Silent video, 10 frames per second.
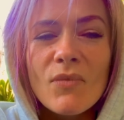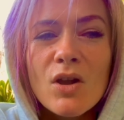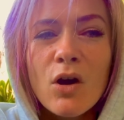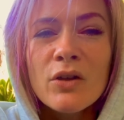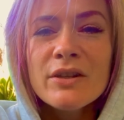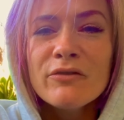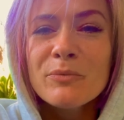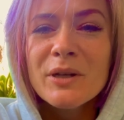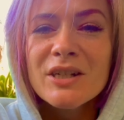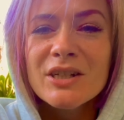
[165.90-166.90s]
All the
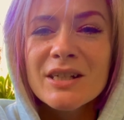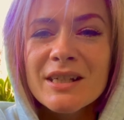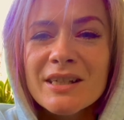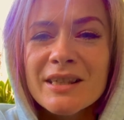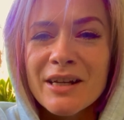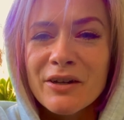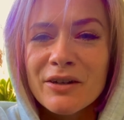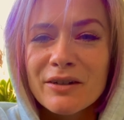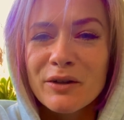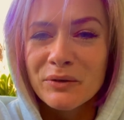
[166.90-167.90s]
information is
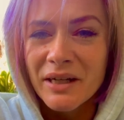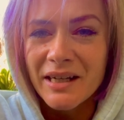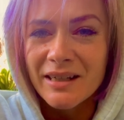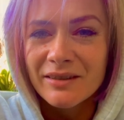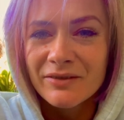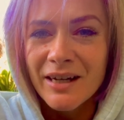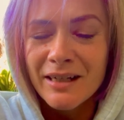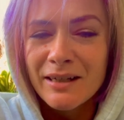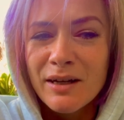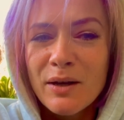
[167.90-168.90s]
there already, right?
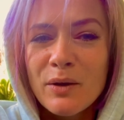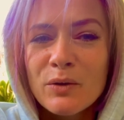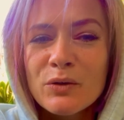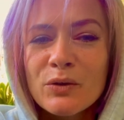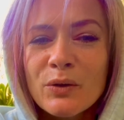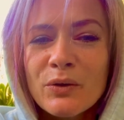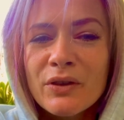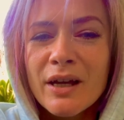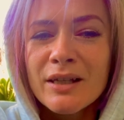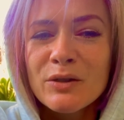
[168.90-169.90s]
So
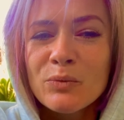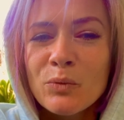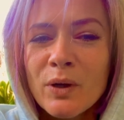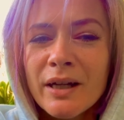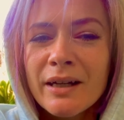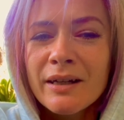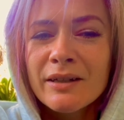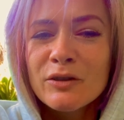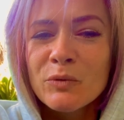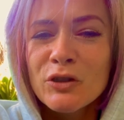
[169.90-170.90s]
that's
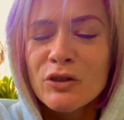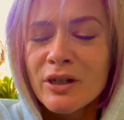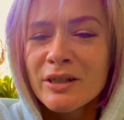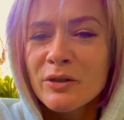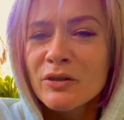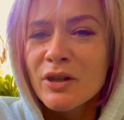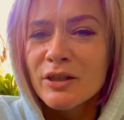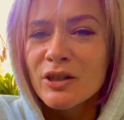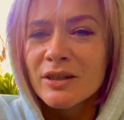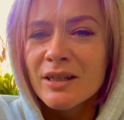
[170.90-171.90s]
one, we're starting to
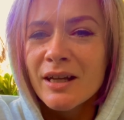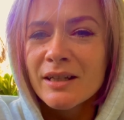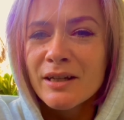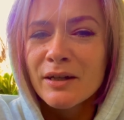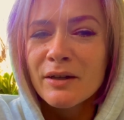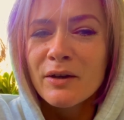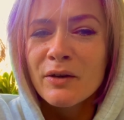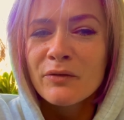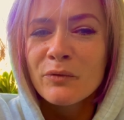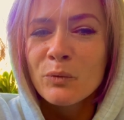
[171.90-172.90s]
touch on the idea
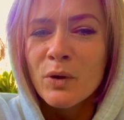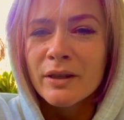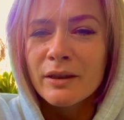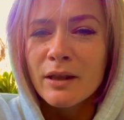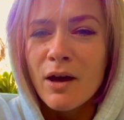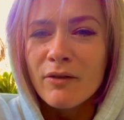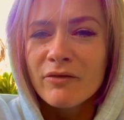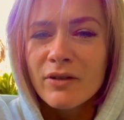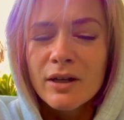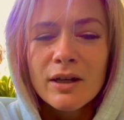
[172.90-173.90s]
of one love.
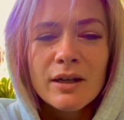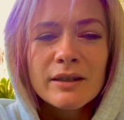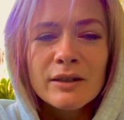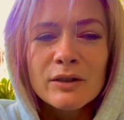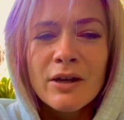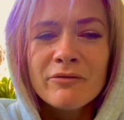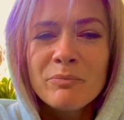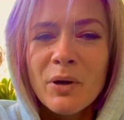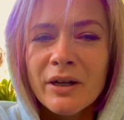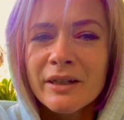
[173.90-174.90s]
The love
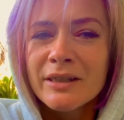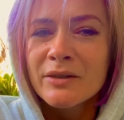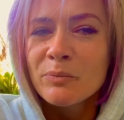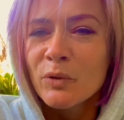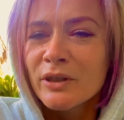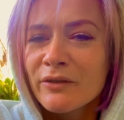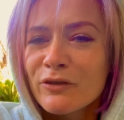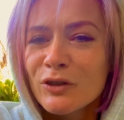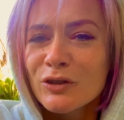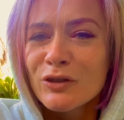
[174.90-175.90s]
part is more
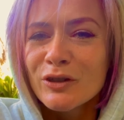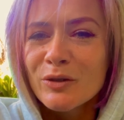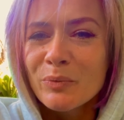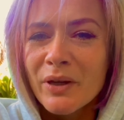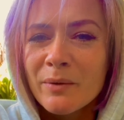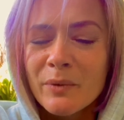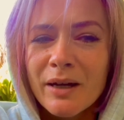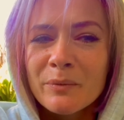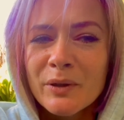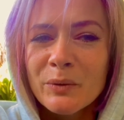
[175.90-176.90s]
difficult to explain, but
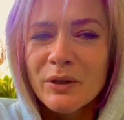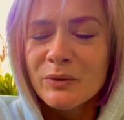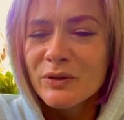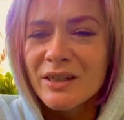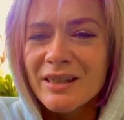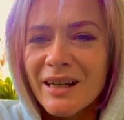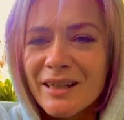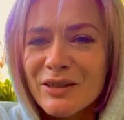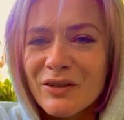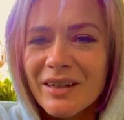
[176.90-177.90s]
I'm going to work with the
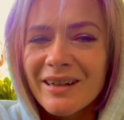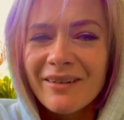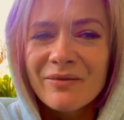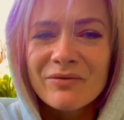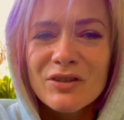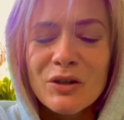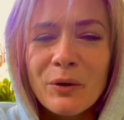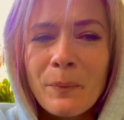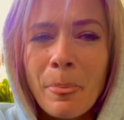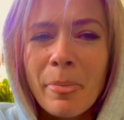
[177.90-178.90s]
science right now.
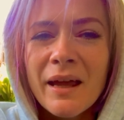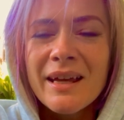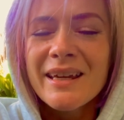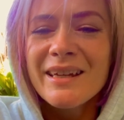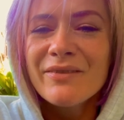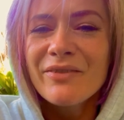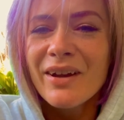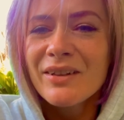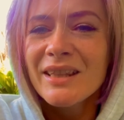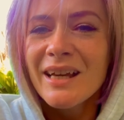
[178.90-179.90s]
So he
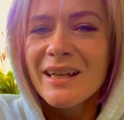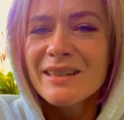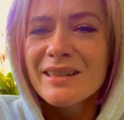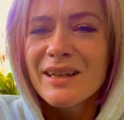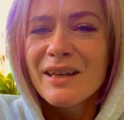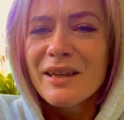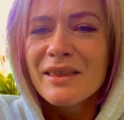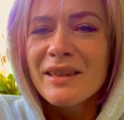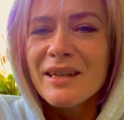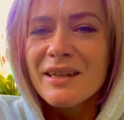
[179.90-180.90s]
found that
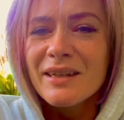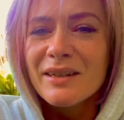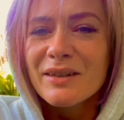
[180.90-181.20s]
the